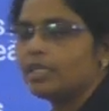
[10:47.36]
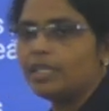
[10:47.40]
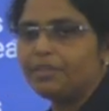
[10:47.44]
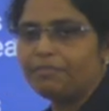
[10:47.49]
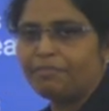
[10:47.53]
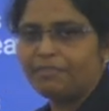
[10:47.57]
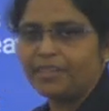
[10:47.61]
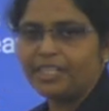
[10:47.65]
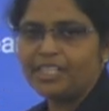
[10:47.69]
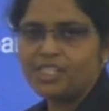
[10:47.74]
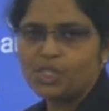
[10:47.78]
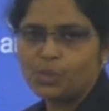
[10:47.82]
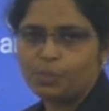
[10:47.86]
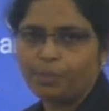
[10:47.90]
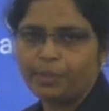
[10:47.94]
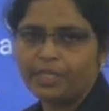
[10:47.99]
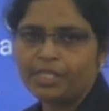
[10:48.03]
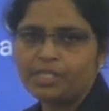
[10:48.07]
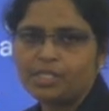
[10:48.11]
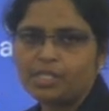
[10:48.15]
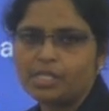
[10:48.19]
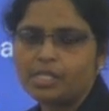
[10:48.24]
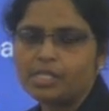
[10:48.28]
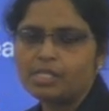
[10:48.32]
different
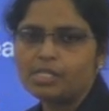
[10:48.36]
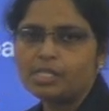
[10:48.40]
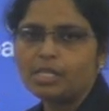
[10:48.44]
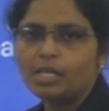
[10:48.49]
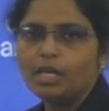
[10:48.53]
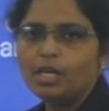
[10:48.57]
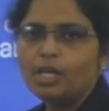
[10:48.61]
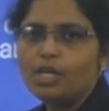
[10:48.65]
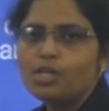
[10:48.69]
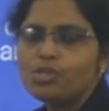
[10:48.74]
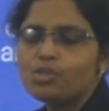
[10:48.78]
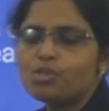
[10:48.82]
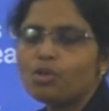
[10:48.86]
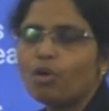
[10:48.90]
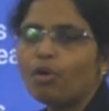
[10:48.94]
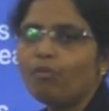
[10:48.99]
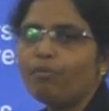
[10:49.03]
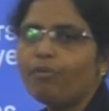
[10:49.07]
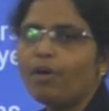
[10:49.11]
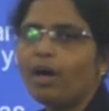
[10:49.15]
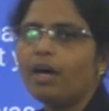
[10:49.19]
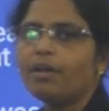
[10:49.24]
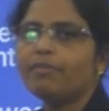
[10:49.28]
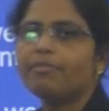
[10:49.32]
species, so
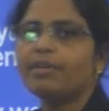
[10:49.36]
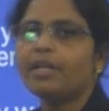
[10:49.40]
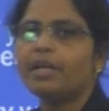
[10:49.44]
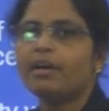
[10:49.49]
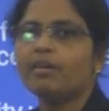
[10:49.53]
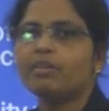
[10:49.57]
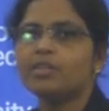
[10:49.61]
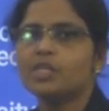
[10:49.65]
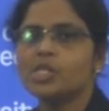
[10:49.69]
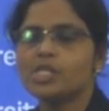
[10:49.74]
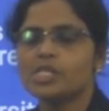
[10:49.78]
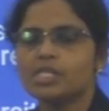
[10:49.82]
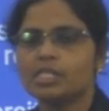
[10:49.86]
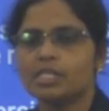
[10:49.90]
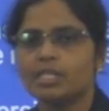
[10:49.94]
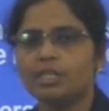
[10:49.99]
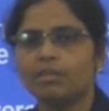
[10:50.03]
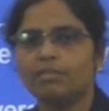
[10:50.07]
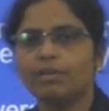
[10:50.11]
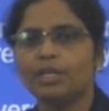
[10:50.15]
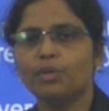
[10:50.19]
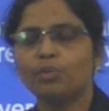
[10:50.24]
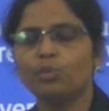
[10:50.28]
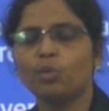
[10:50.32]
far we have
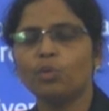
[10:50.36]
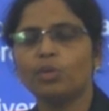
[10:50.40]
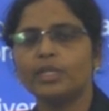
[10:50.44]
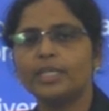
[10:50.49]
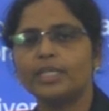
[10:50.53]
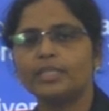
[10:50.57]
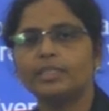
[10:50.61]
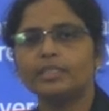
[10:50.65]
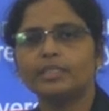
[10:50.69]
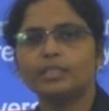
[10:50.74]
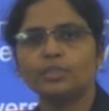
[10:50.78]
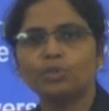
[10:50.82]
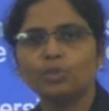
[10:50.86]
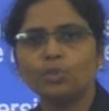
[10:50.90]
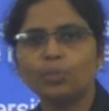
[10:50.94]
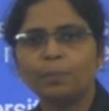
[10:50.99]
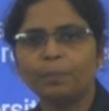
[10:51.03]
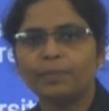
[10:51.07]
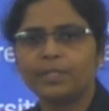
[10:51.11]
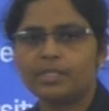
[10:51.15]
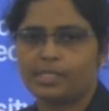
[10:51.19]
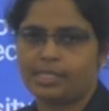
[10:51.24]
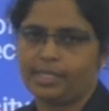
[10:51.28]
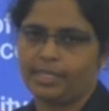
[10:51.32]
discovered only the
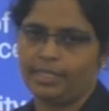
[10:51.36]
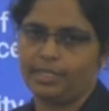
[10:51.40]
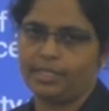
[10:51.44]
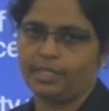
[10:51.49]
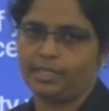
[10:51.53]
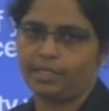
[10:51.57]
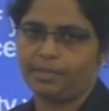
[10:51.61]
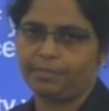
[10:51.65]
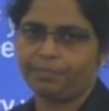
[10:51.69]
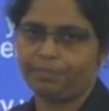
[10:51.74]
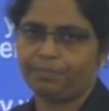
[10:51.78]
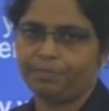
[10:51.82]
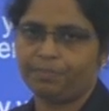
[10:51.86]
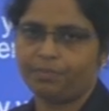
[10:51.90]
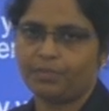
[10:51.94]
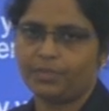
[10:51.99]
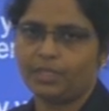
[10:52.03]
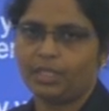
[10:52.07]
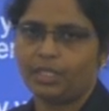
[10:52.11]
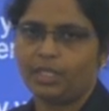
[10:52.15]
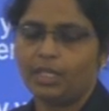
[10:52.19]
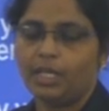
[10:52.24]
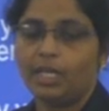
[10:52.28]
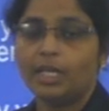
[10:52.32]
2%.
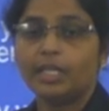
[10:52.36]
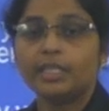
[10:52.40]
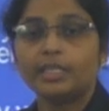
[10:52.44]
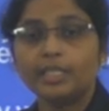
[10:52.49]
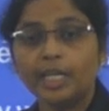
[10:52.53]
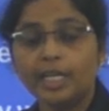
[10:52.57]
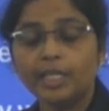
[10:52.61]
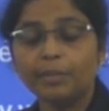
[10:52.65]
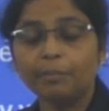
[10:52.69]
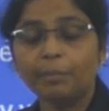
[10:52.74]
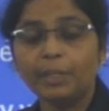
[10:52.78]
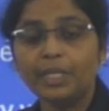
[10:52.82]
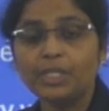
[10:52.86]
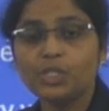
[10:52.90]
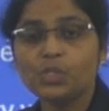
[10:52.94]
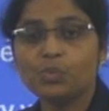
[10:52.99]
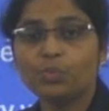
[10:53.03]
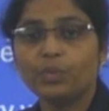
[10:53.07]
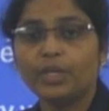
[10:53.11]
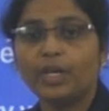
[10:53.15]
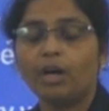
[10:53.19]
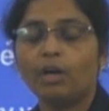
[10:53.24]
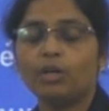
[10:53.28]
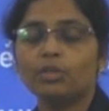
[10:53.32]
That means
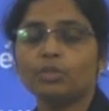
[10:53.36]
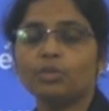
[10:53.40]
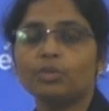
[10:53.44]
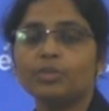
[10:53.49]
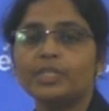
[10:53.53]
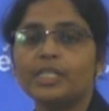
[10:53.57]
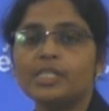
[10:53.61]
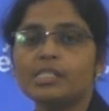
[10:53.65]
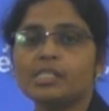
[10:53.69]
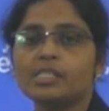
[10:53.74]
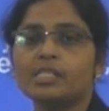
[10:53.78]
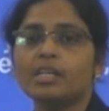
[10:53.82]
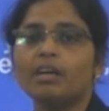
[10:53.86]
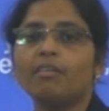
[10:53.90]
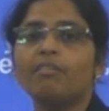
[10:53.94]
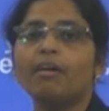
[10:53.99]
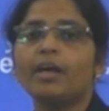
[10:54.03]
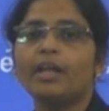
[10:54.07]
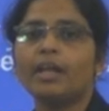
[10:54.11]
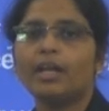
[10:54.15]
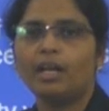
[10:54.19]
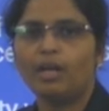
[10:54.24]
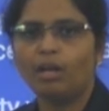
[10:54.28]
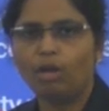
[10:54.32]
we have to
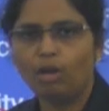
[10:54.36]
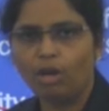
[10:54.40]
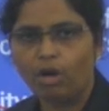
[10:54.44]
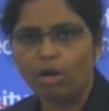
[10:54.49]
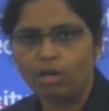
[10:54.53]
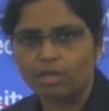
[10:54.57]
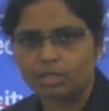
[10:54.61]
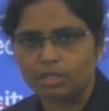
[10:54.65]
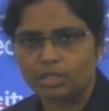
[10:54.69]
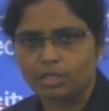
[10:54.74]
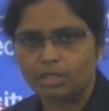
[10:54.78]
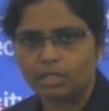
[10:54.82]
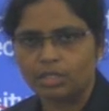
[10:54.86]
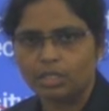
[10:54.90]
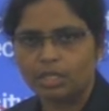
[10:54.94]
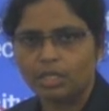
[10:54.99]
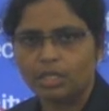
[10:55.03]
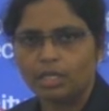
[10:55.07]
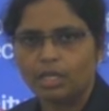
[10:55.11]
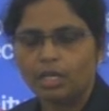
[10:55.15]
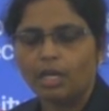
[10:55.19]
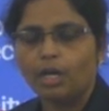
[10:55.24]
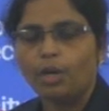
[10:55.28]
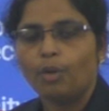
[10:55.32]
discover a lot
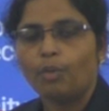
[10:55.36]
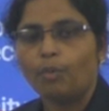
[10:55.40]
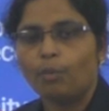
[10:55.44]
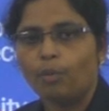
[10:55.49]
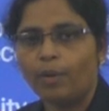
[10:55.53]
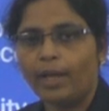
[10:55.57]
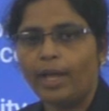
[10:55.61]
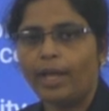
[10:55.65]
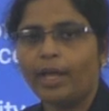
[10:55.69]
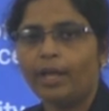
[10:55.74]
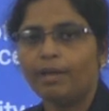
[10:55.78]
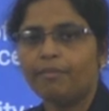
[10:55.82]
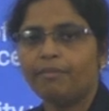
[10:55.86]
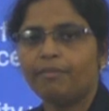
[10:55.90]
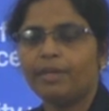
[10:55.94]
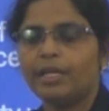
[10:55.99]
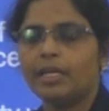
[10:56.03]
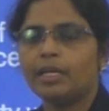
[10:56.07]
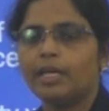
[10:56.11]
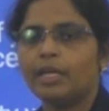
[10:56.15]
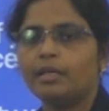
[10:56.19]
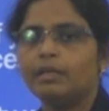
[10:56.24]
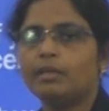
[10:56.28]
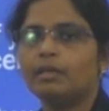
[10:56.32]
where we
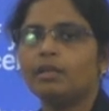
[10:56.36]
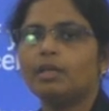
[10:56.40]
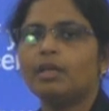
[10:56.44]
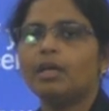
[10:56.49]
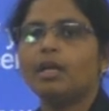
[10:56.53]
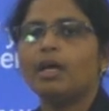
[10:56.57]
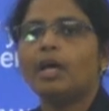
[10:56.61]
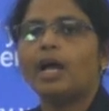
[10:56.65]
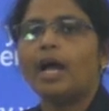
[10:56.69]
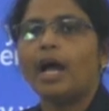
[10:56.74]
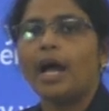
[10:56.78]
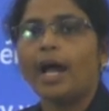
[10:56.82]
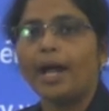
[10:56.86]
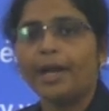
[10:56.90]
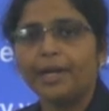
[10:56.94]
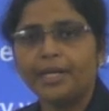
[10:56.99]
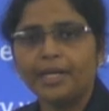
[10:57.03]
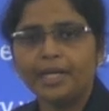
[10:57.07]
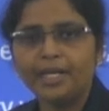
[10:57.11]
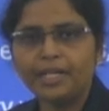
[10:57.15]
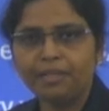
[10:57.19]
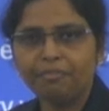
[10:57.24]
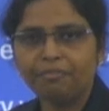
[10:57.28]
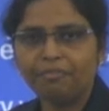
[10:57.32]
can
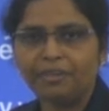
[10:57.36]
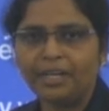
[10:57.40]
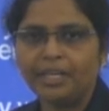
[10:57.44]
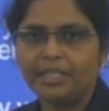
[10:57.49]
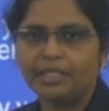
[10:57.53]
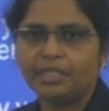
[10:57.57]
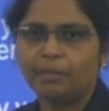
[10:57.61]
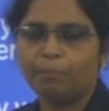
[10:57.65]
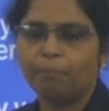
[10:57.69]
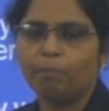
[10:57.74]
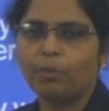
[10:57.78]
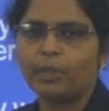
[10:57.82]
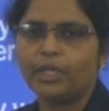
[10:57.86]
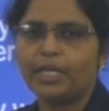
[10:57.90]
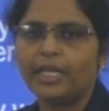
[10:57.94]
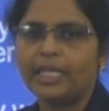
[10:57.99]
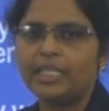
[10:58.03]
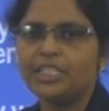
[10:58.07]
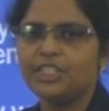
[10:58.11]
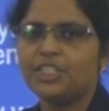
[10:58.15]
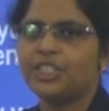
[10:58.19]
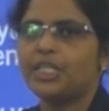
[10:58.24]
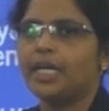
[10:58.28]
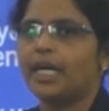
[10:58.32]
identify the
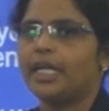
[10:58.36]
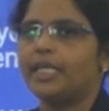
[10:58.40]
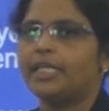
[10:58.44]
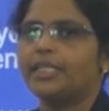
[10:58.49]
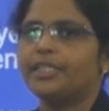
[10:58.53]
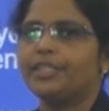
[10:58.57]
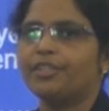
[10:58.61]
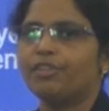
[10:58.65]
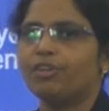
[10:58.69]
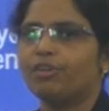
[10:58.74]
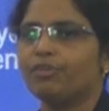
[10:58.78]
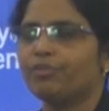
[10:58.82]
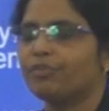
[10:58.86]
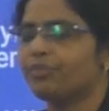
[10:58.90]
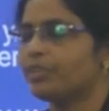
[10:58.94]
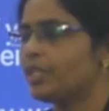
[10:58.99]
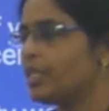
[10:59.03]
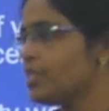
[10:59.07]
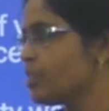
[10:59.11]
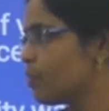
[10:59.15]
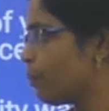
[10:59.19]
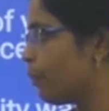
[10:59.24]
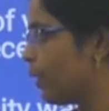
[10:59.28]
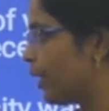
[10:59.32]
potentiality of
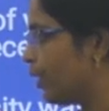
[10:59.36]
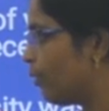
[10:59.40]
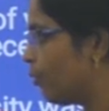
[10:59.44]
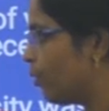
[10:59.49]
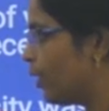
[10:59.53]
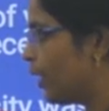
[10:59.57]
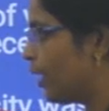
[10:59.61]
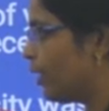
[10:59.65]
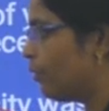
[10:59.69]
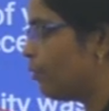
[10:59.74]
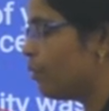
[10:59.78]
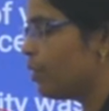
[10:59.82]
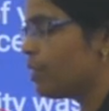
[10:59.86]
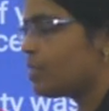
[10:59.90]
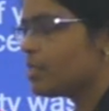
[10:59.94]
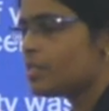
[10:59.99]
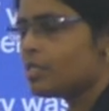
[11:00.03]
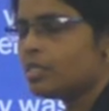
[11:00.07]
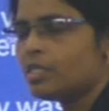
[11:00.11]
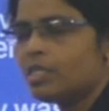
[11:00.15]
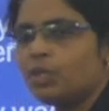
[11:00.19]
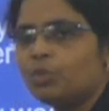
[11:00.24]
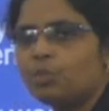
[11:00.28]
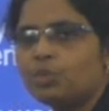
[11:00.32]
this
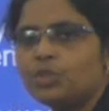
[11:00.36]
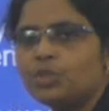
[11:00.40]
biodiversity